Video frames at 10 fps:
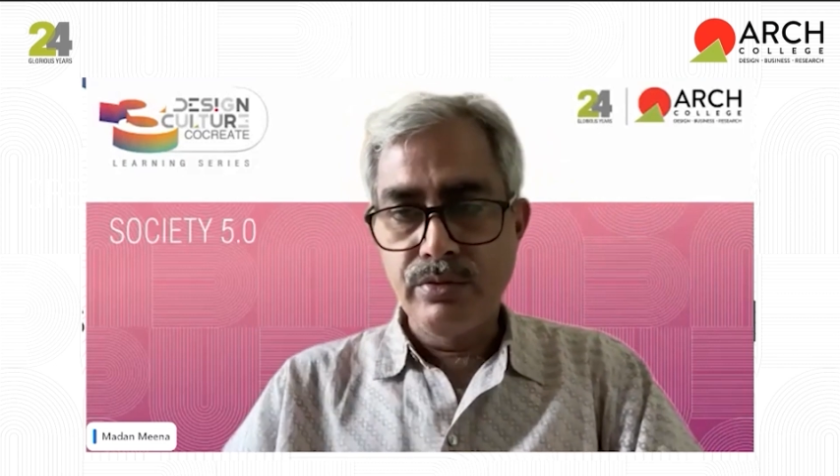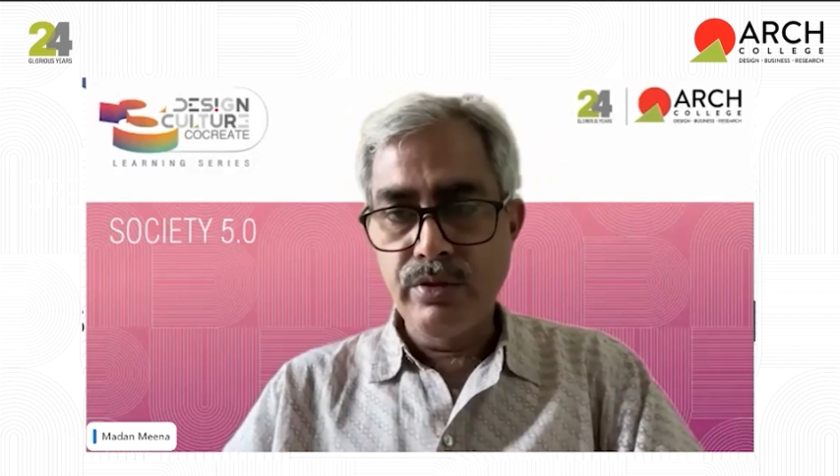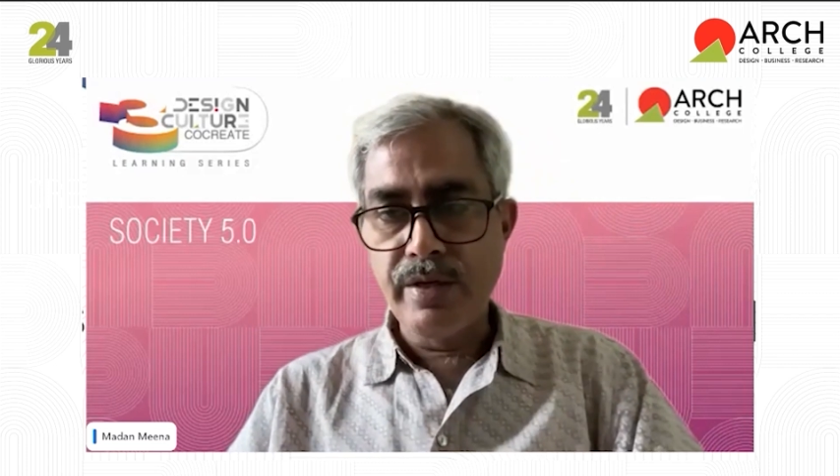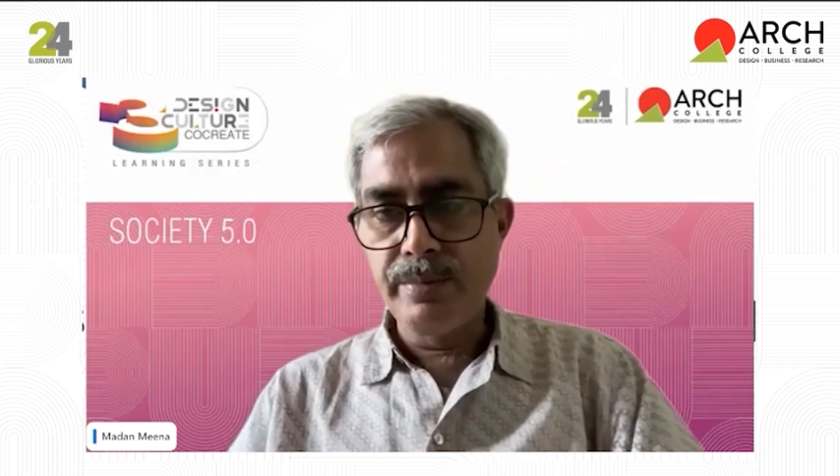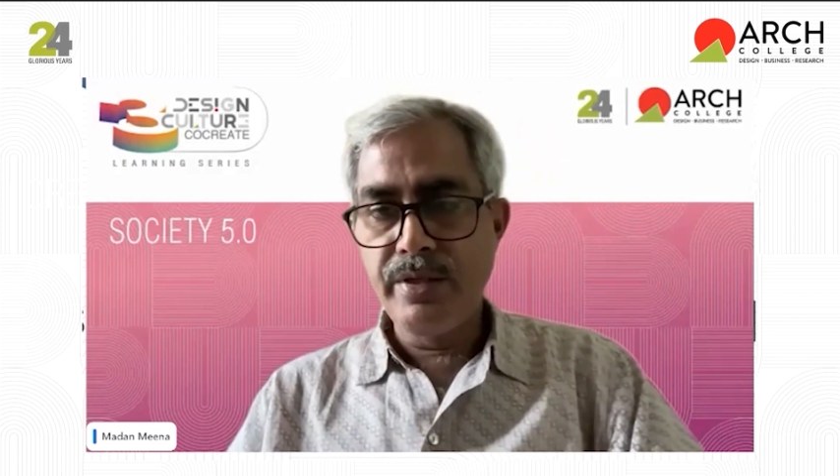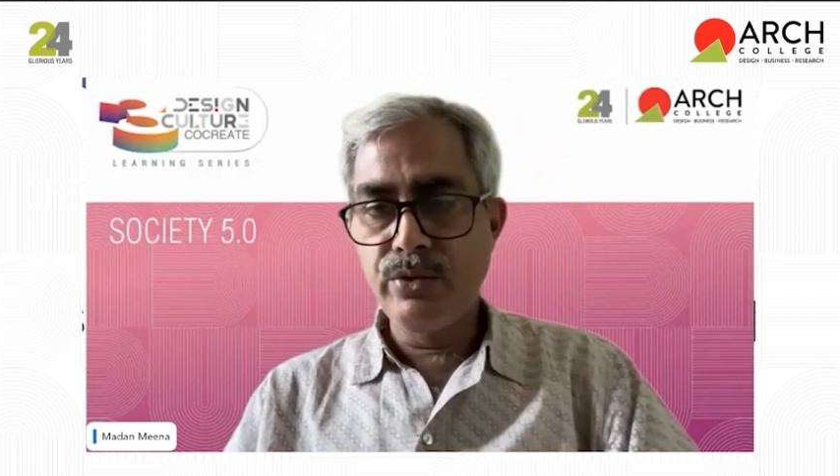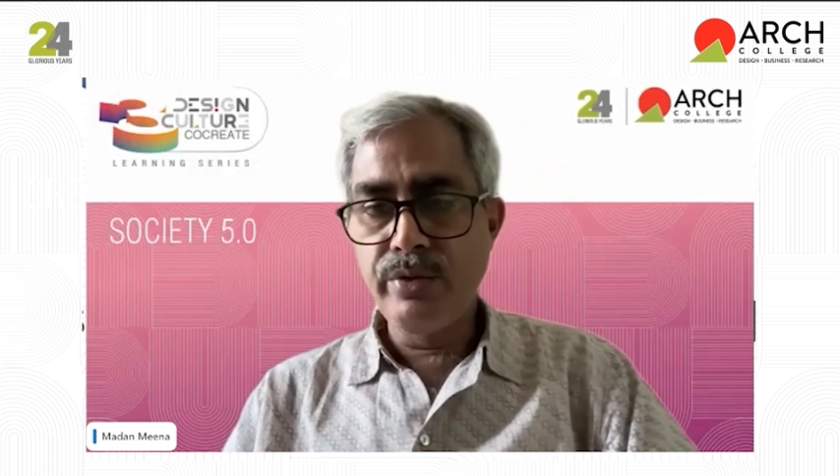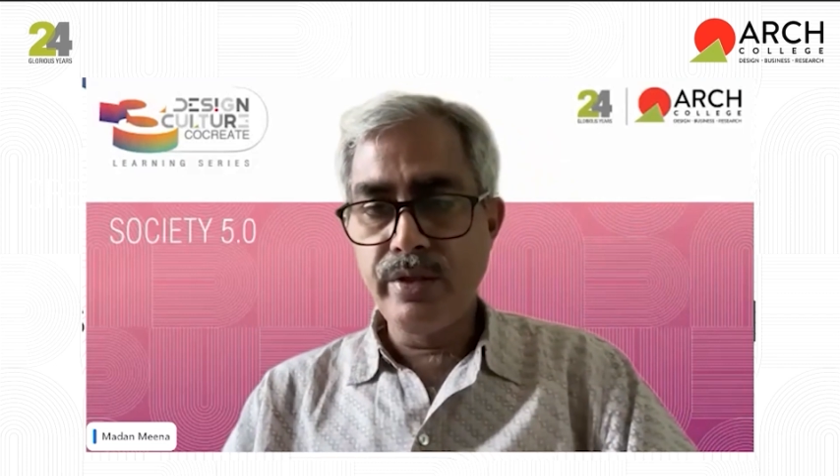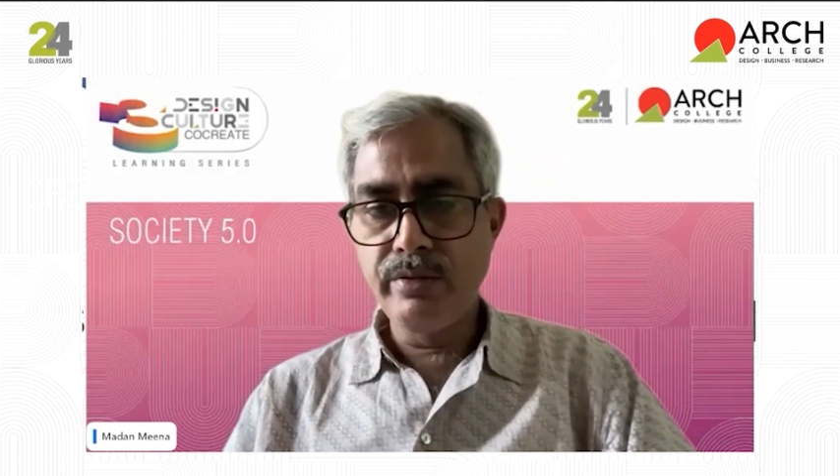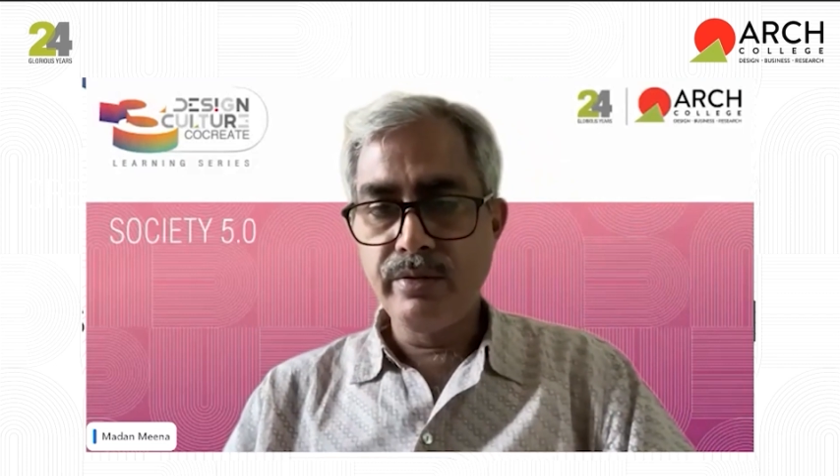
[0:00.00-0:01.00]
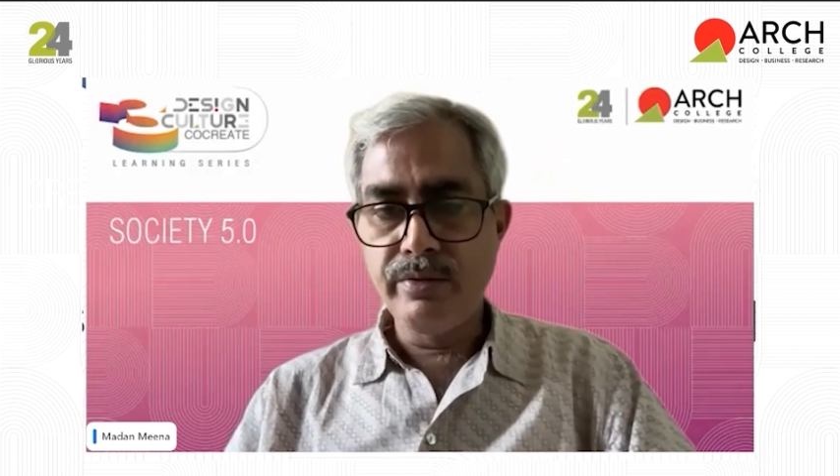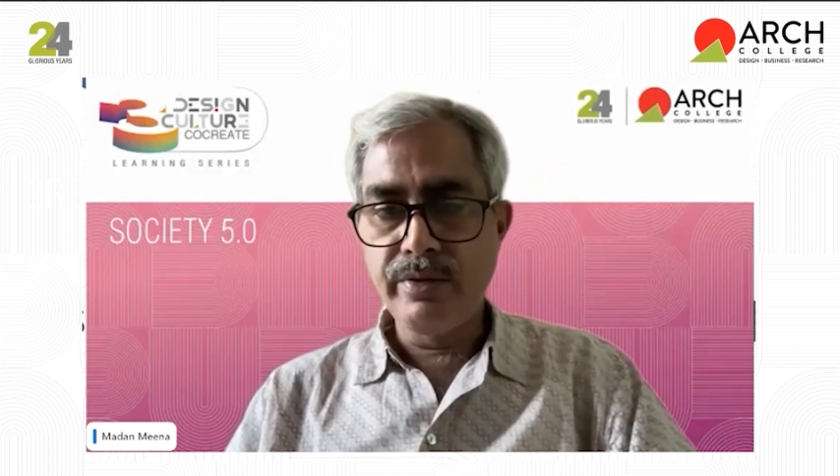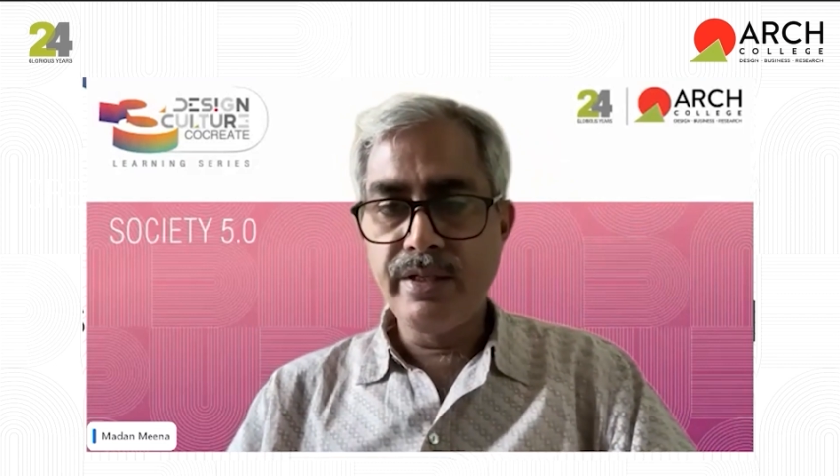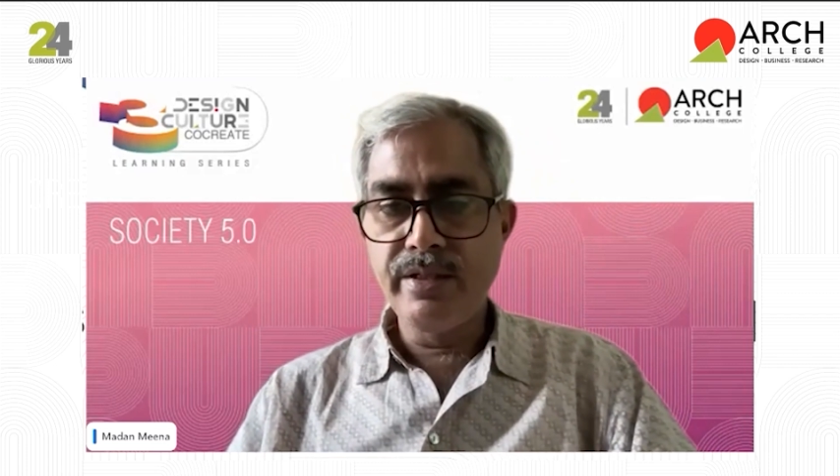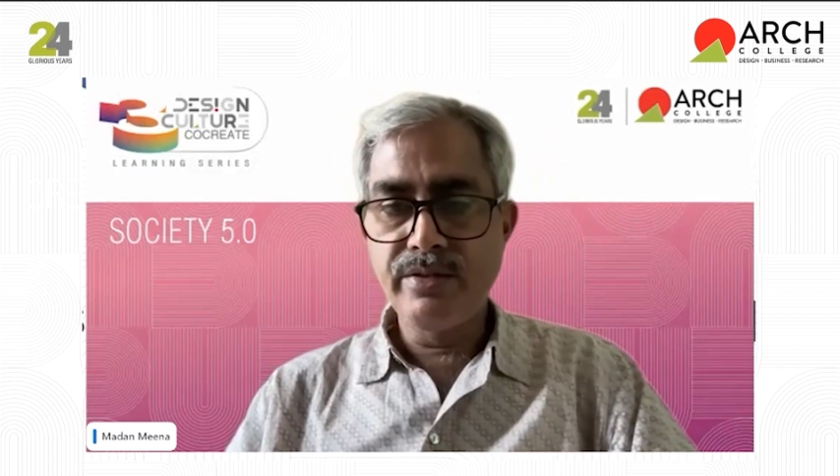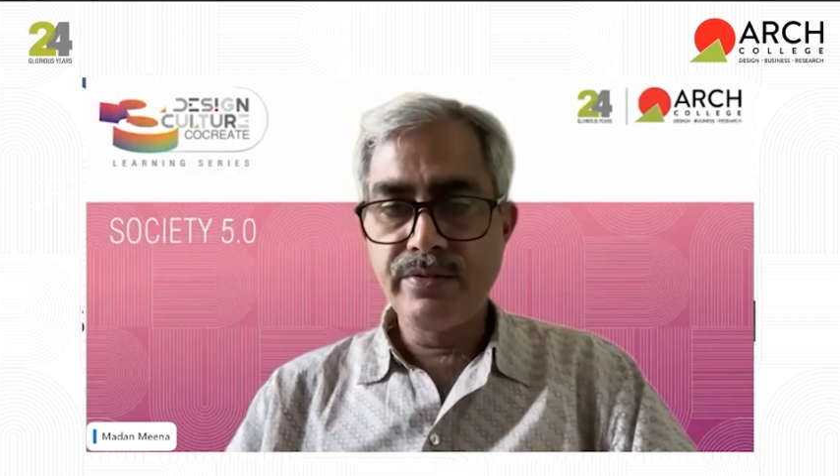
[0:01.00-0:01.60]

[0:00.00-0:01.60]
who have been doing various